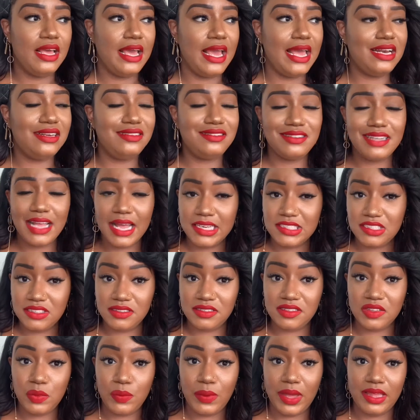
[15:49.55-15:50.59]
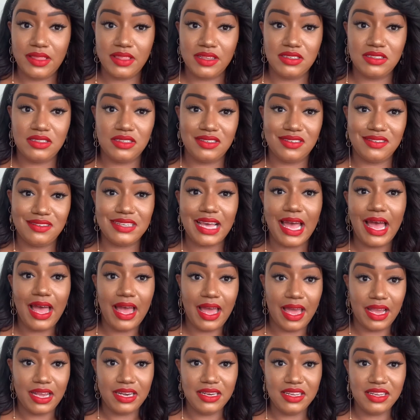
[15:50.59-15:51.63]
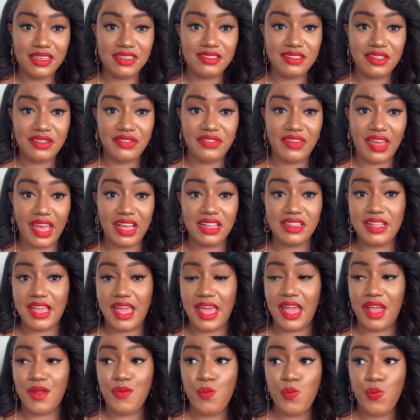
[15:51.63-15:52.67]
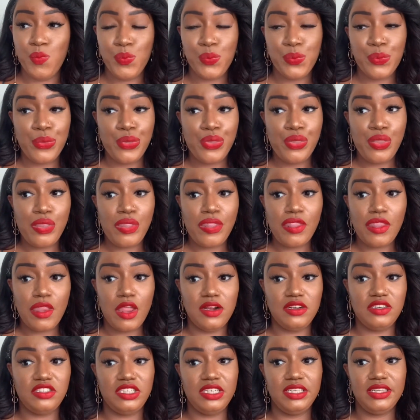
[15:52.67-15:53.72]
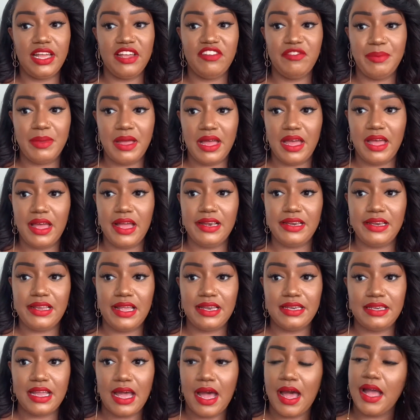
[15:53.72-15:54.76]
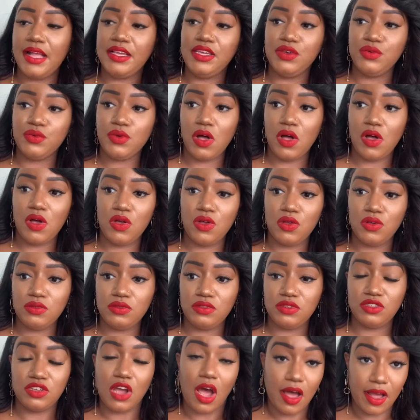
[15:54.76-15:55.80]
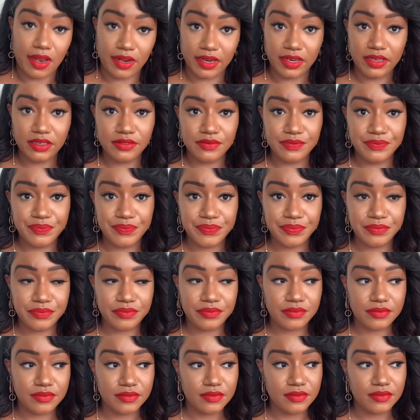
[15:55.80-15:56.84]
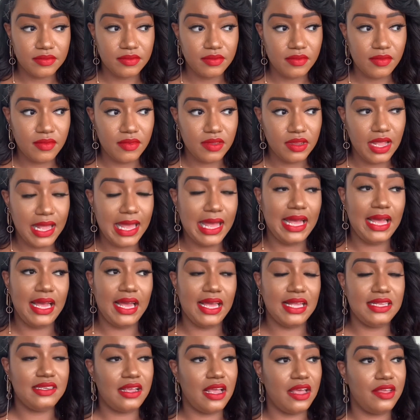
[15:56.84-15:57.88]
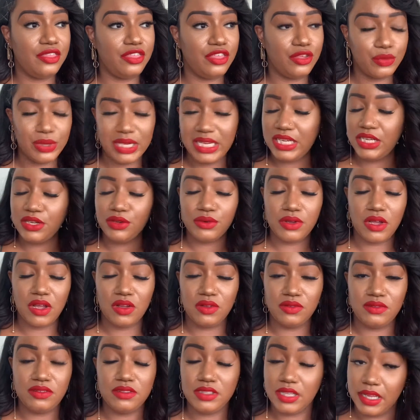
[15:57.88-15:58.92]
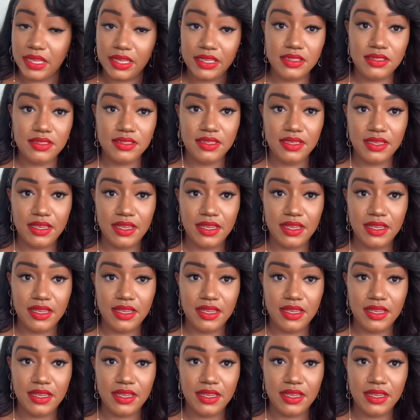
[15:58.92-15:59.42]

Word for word: And it's not just the way that she died, it's the fact that she left behind a nine year old daughter and a three year old son.